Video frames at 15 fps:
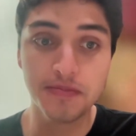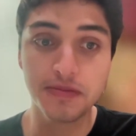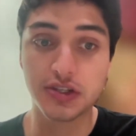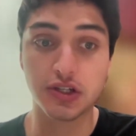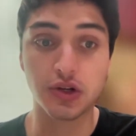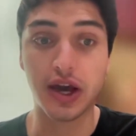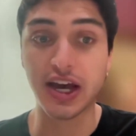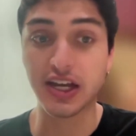
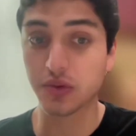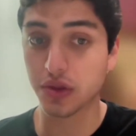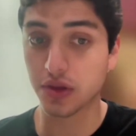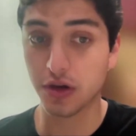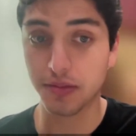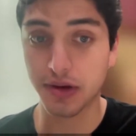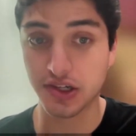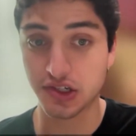So, as with
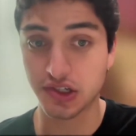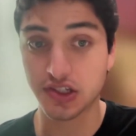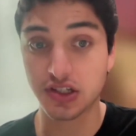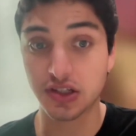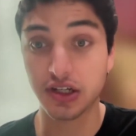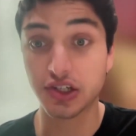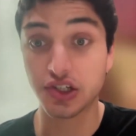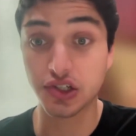all patients,
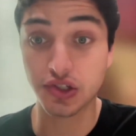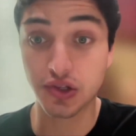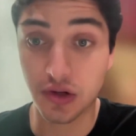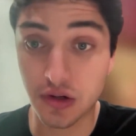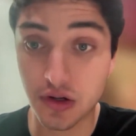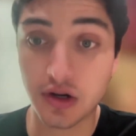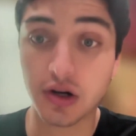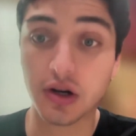clinicians
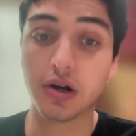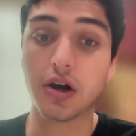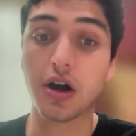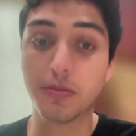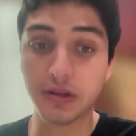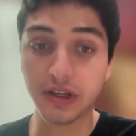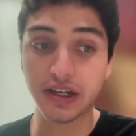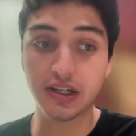are
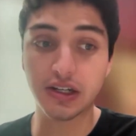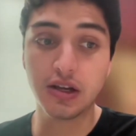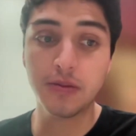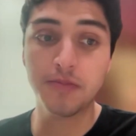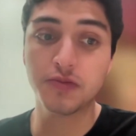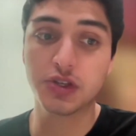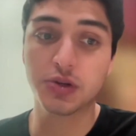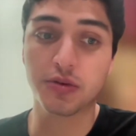obligated
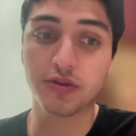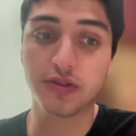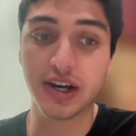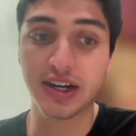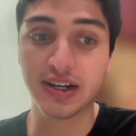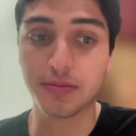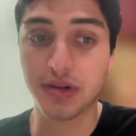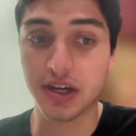to
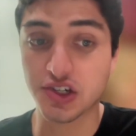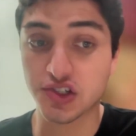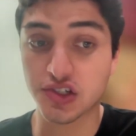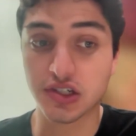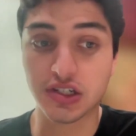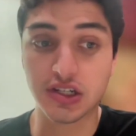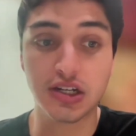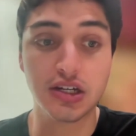provide
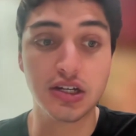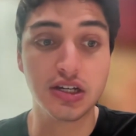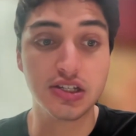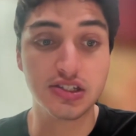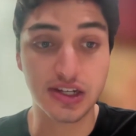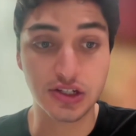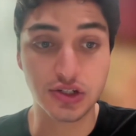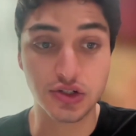
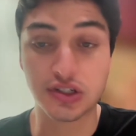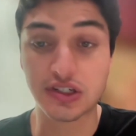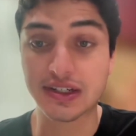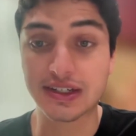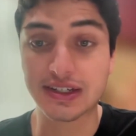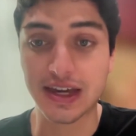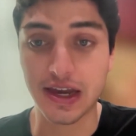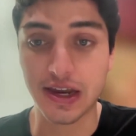patient-centered
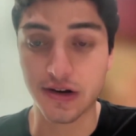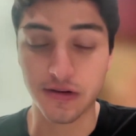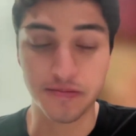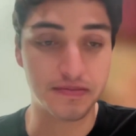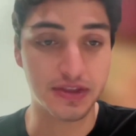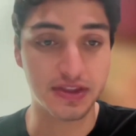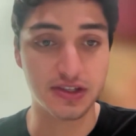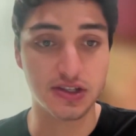care.
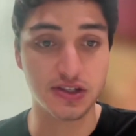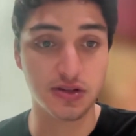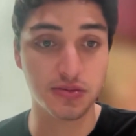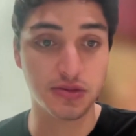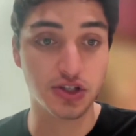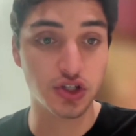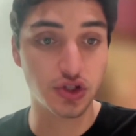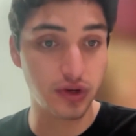And this is
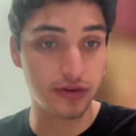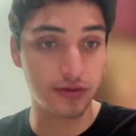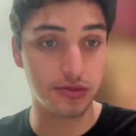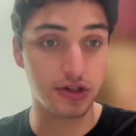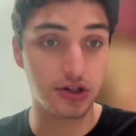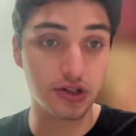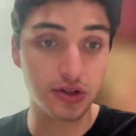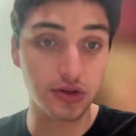something straight from
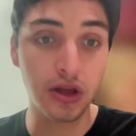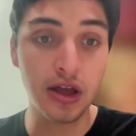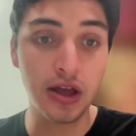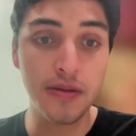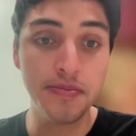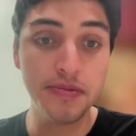the article.